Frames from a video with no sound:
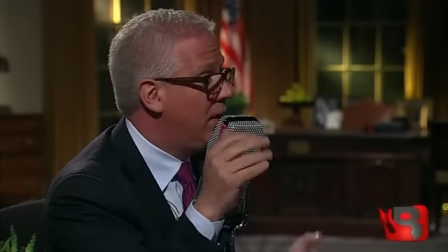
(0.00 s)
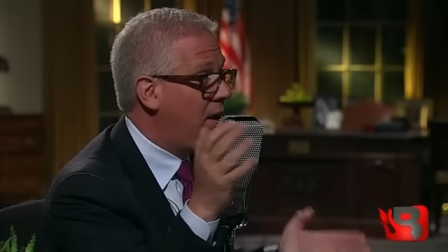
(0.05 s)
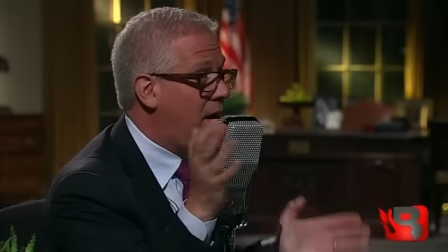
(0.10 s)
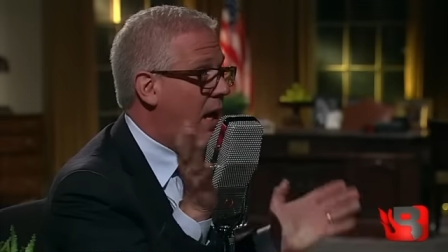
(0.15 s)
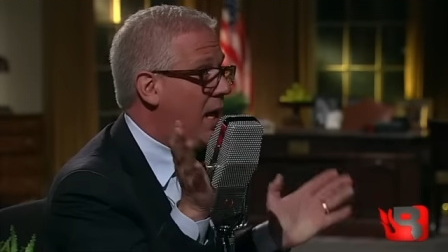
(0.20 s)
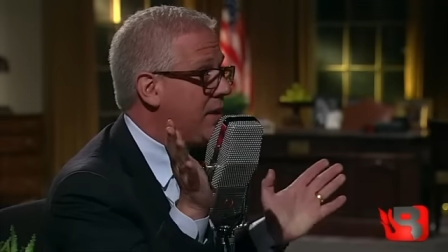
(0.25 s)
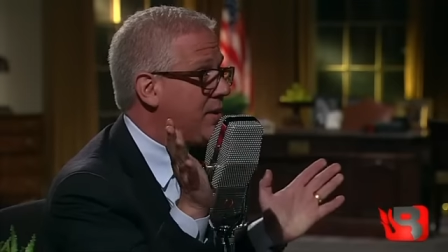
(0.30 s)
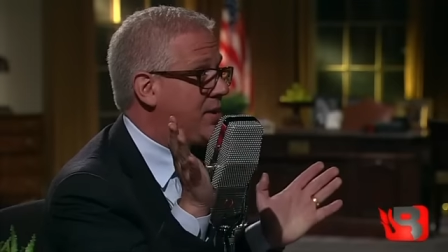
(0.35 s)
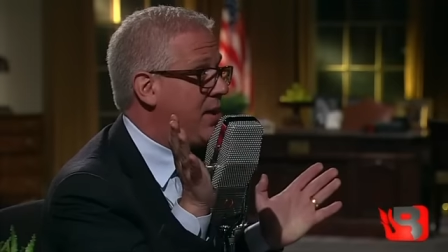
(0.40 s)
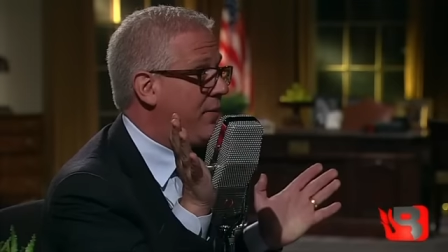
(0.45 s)
A
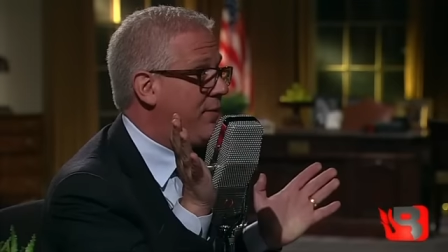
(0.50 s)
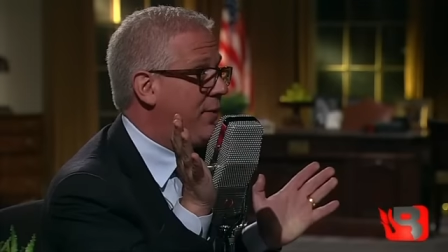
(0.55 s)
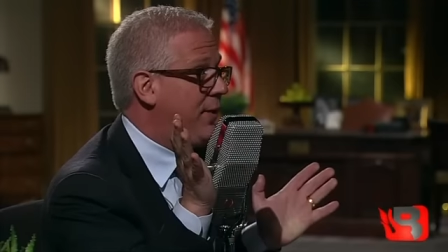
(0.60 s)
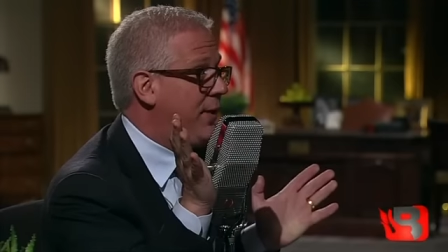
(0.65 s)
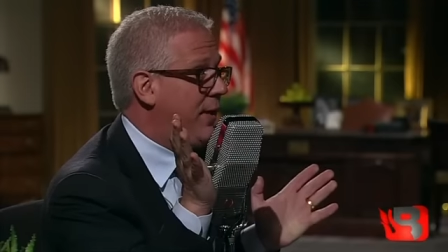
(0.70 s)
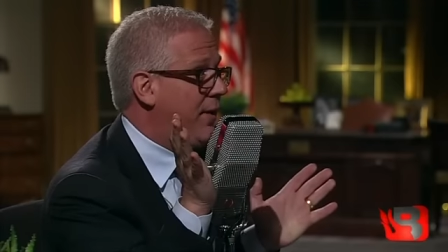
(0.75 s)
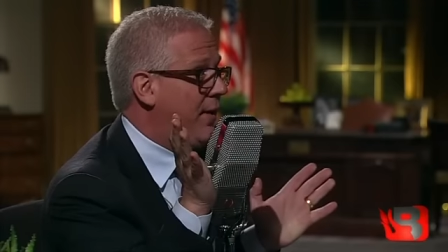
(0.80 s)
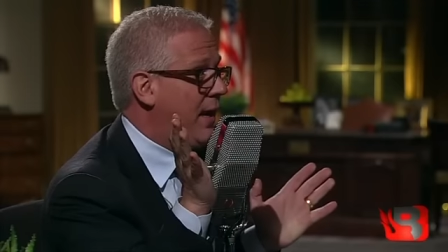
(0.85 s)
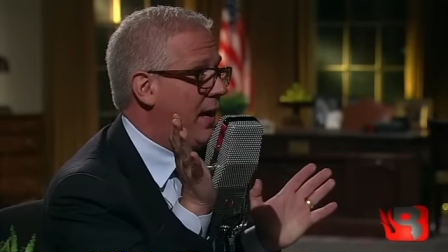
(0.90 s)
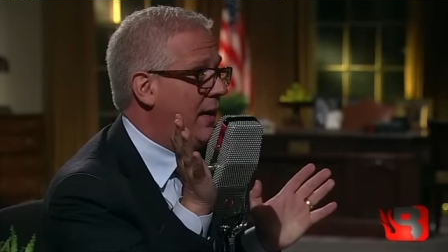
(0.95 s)
lot of stuff
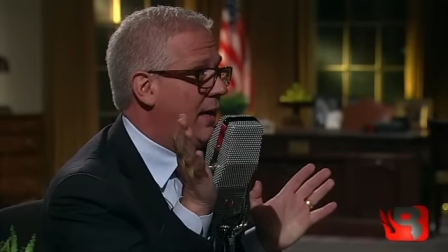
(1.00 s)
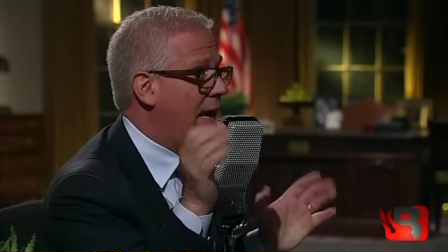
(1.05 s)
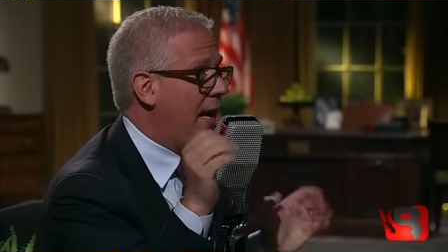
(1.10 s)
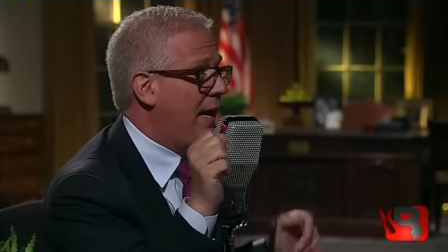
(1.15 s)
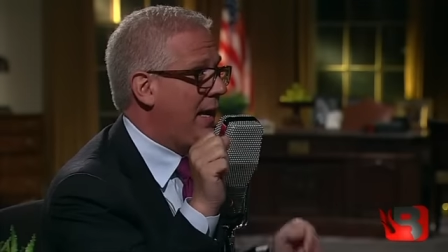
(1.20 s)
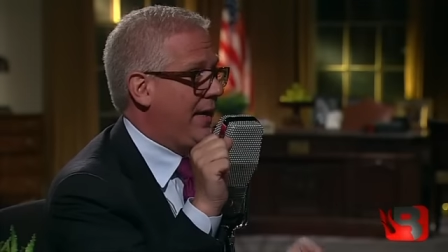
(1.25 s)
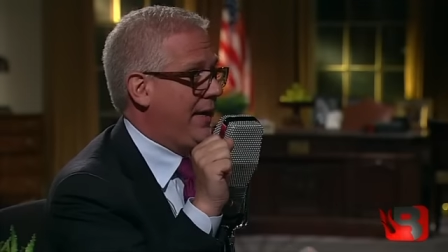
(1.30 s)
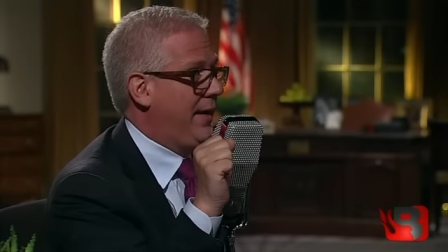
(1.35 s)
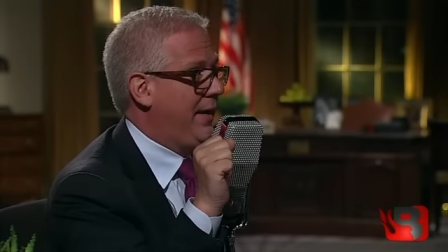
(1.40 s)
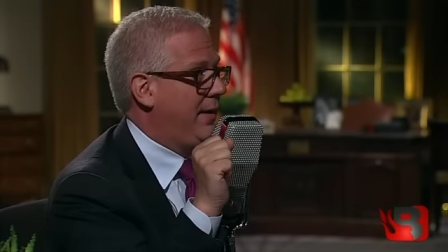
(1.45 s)
in there I
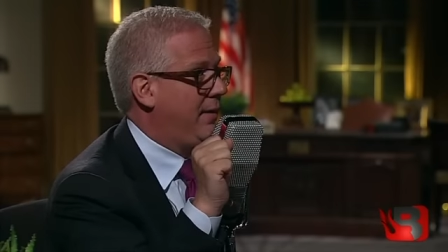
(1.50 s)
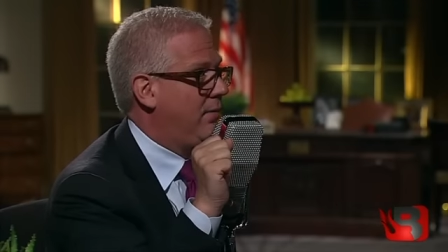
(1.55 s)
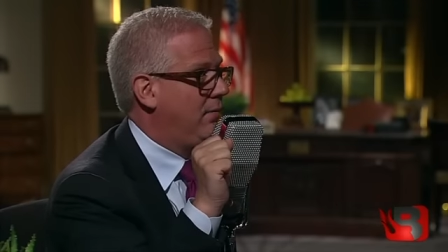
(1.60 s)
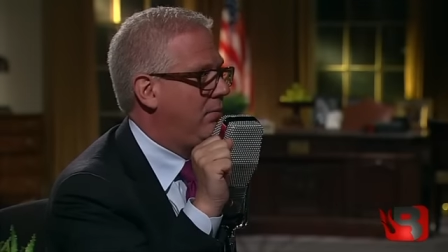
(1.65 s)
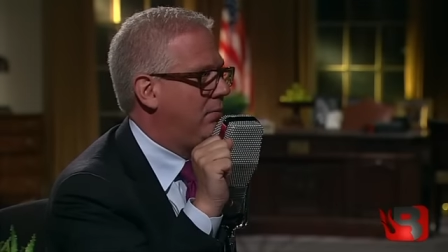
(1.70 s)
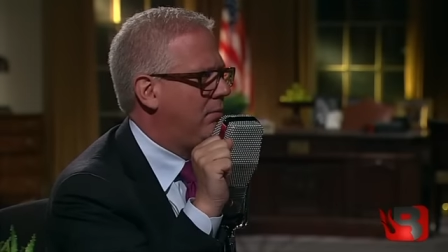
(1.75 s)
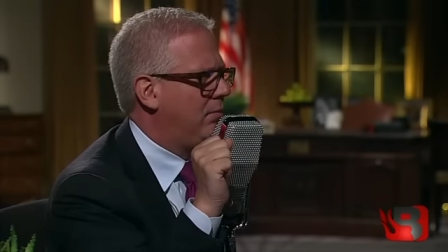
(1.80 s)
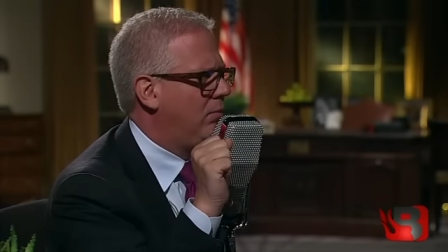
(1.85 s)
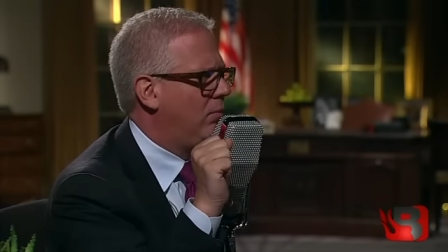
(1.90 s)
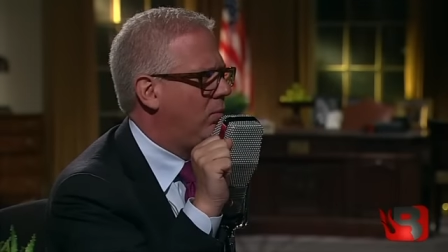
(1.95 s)
like.
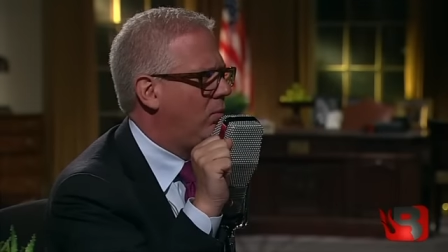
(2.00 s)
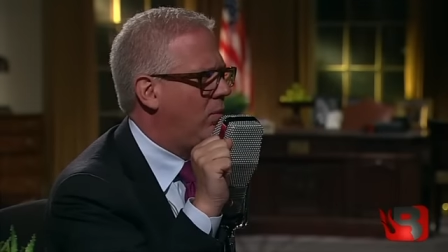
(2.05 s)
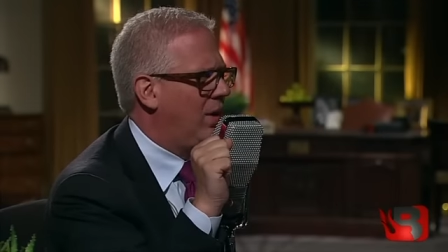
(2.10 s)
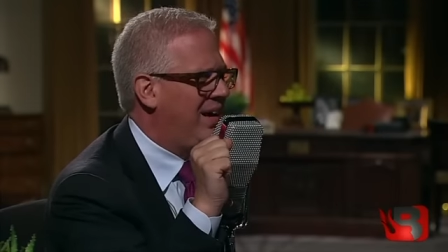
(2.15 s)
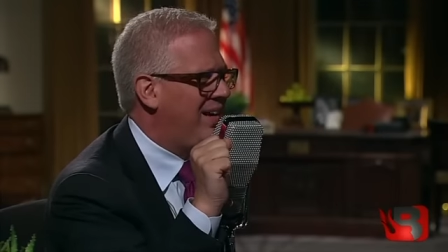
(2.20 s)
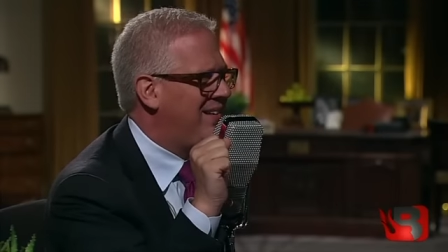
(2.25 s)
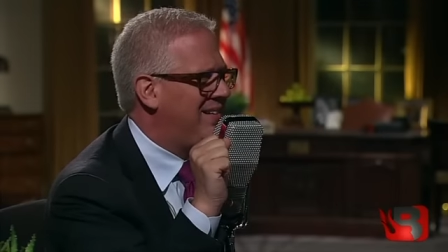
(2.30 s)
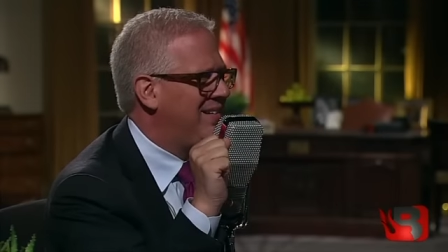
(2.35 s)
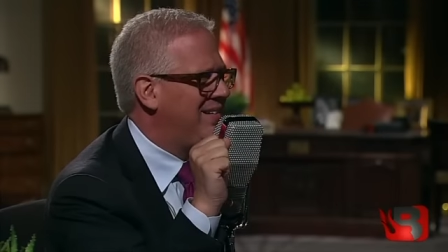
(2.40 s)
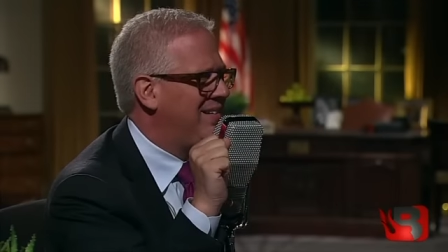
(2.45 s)

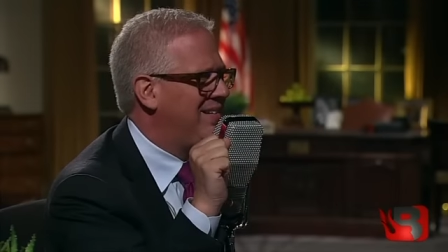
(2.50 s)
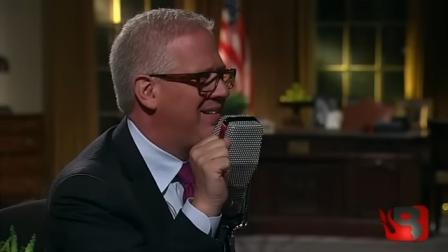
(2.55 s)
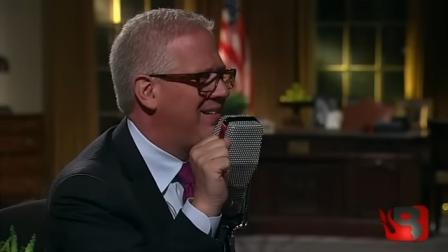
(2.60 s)
What?